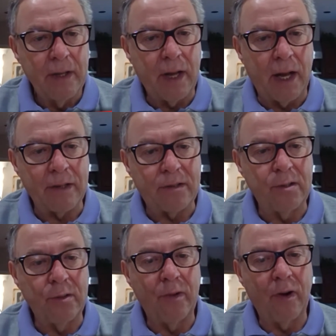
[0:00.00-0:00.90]

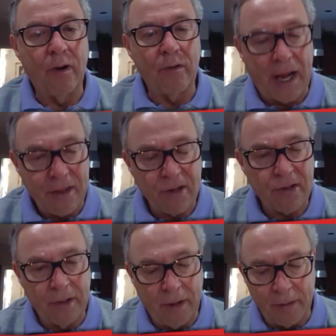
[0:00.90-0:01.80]
to not
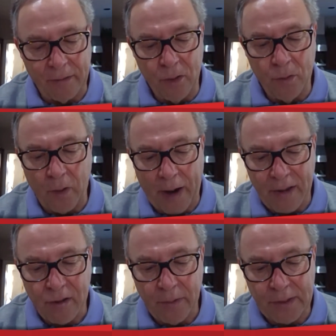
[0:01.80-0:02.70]
just new
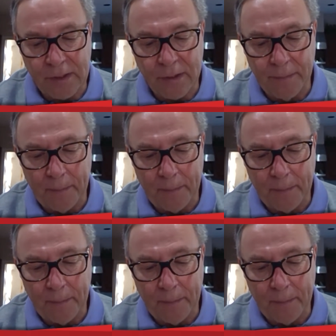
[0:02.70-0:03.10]
graduates,